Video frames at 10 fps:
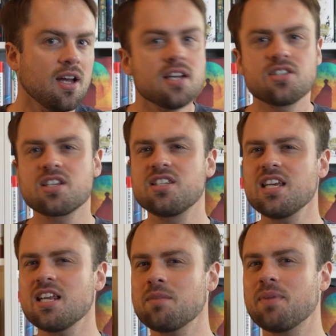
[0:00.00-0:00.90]

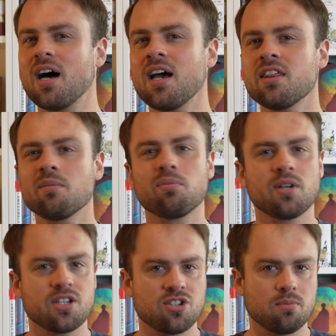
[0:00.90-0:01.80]
succeeded by the
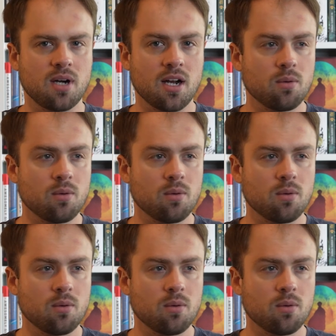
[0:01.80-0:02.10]
British Empire,